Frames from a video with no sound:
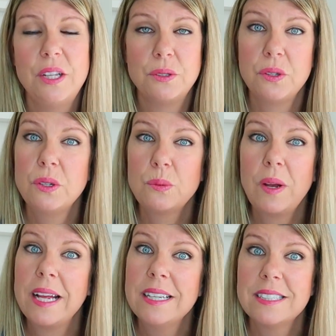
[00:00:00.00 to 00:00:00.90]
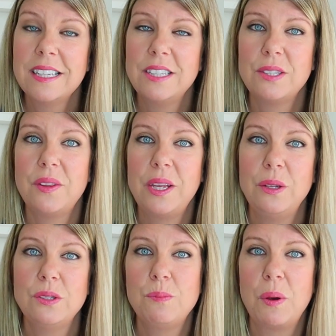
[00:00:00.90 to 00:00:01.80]
Those are their wings, and so they
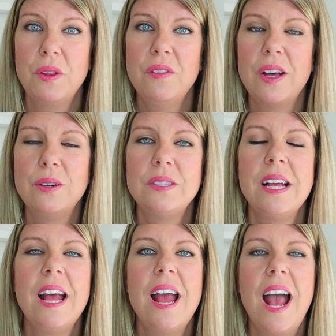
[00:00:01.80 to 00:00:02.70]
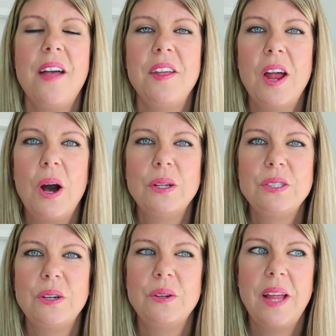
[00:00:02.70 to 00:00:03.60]
use both of those. And then
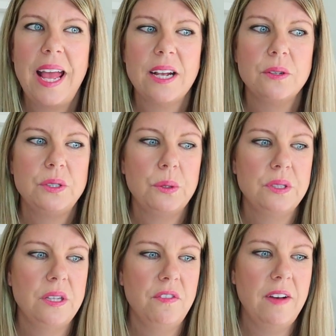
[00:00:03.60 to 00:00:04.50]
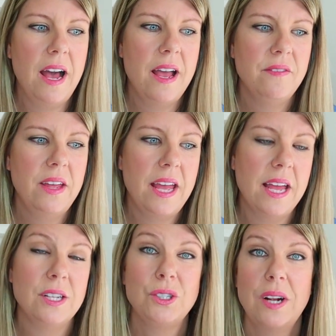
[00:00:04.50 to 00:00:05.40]
also the 8 goes towards the 5
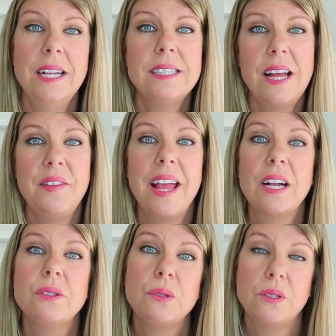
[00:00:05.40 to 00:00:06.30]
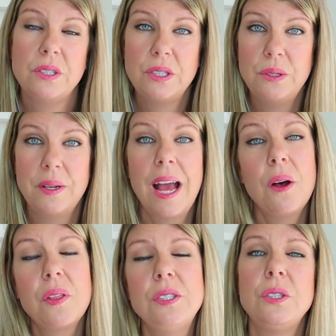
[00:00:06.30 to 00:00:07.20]
in stress, and the 8 goes towards the 2 in
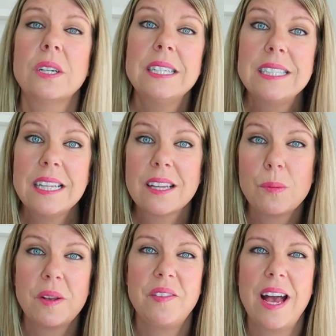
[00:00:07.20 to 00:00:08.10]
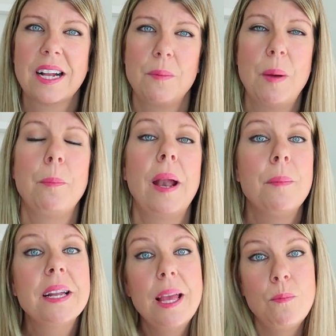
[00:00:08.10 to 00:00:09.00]
health. And so you're gonna see a little bit of that come up, but I'm
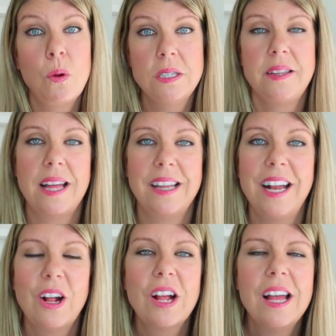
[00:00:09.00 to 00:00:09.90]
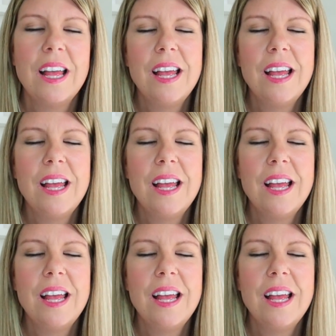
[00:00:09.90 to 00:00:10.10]
gonna get more into that later.